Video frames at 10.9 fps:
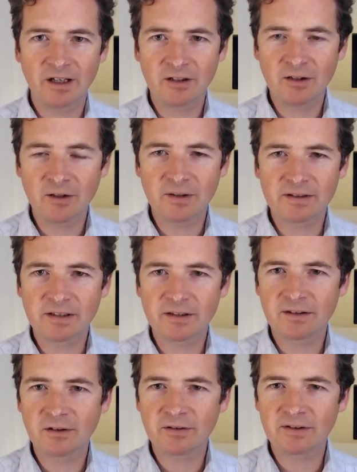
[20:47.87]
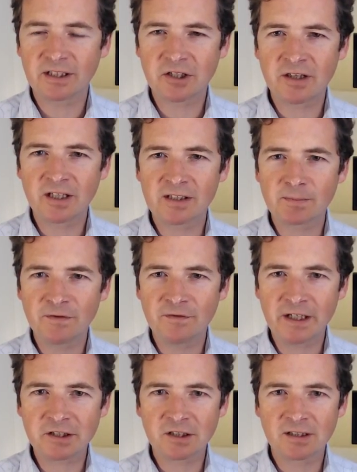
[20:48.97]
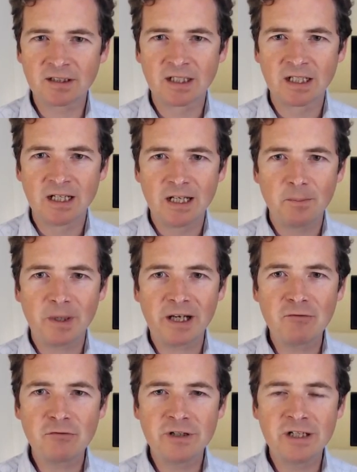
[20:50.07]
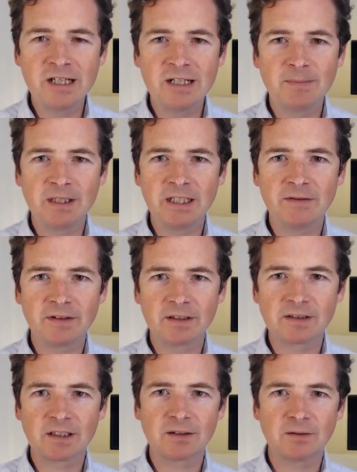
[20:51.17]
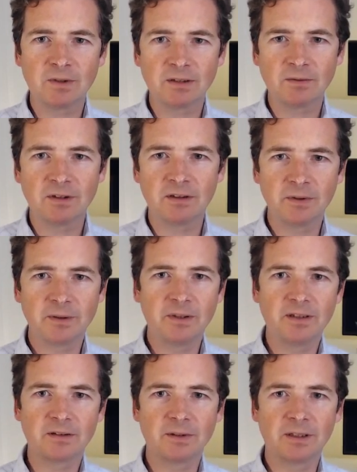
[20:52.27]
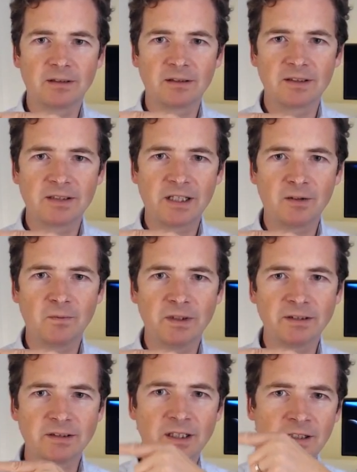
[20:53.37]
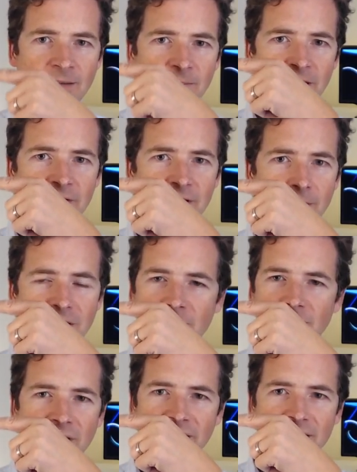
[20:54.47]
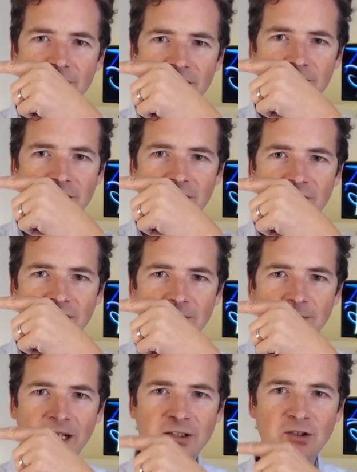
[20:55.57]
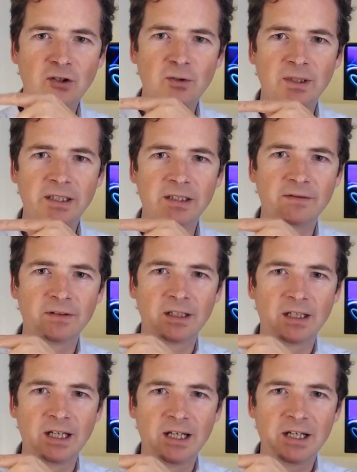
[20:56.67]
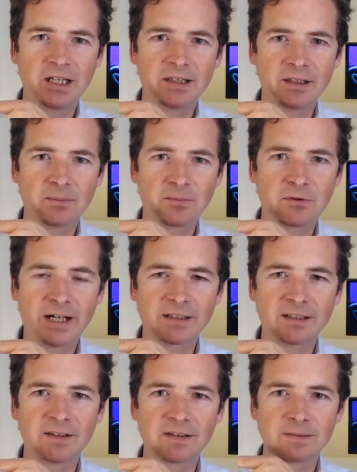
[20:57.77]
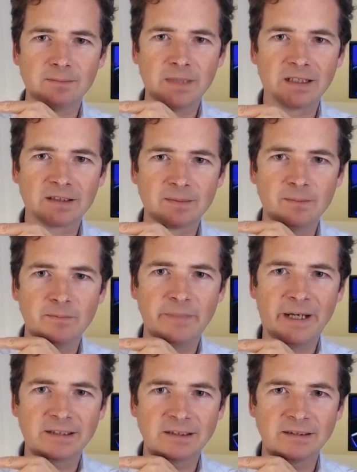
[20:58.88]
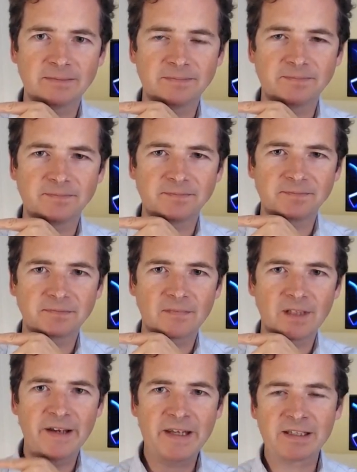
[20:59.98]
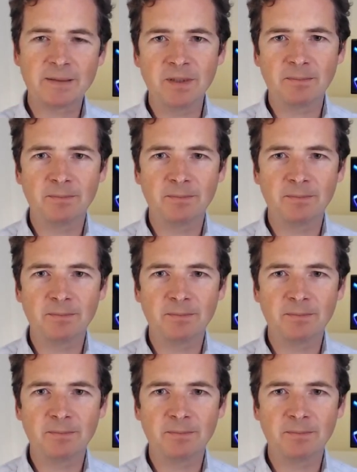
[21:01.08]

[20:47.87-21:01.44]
don't know, there's not such a thing as perfection, but I really believe in this second one. Where are we with this way? Second one. So I don't believe so much in practice makes perfect, but I do believe that practice makes better. And that's a